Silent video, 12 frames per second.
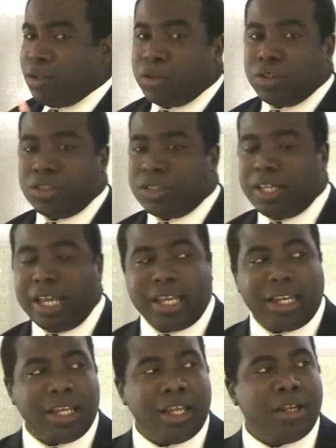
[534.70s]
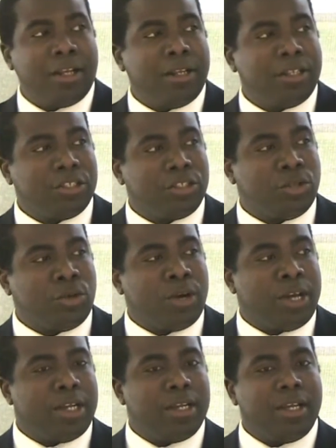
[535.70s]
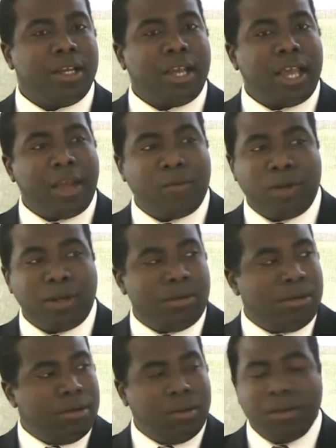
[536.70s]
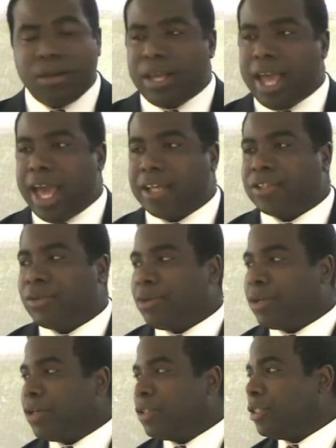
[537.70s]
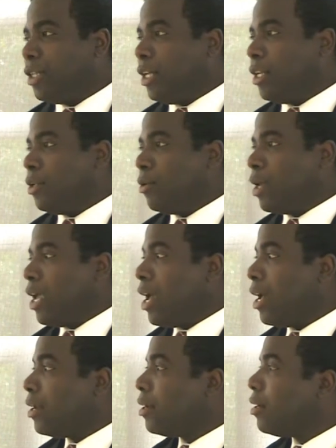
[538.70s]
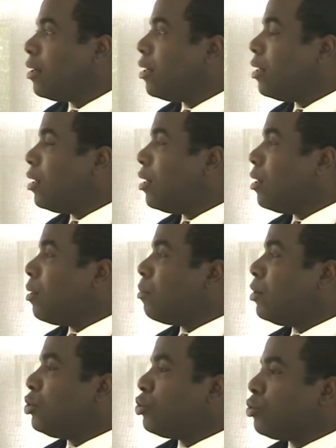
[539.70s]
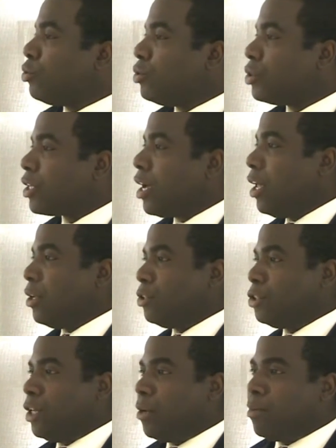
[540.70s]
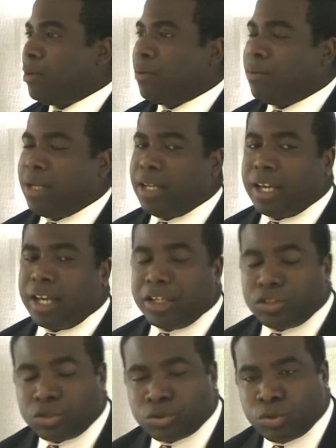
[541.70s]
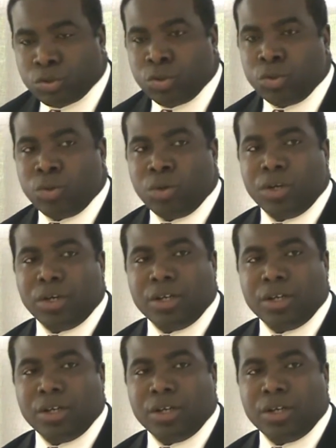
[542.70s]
and you can just take it in, store it, and when asked to regurgitate it, you can. But true scholarship, being a true